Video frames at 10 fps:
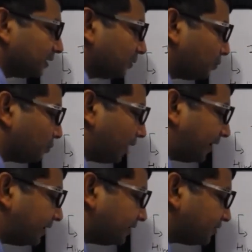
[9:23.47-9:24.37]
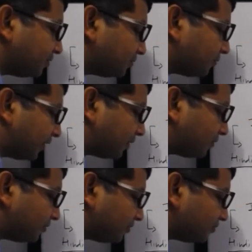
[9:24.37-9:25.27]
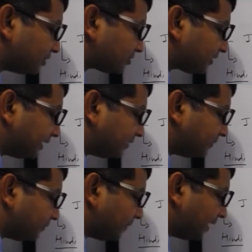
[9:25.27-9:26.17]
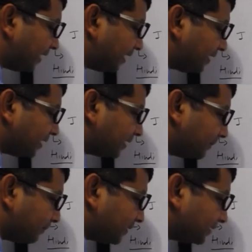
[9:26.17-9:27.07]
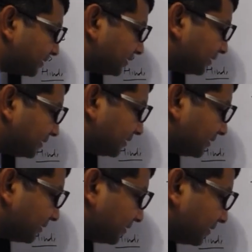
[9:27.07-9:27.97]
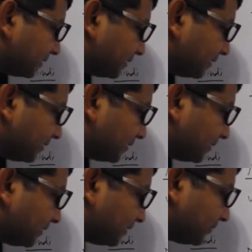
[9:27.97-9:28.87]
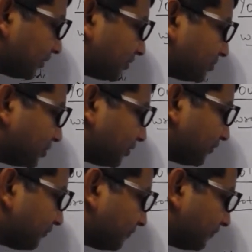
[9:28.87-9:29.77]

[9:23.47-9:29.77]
Why couldn't you just write main patr? Because you are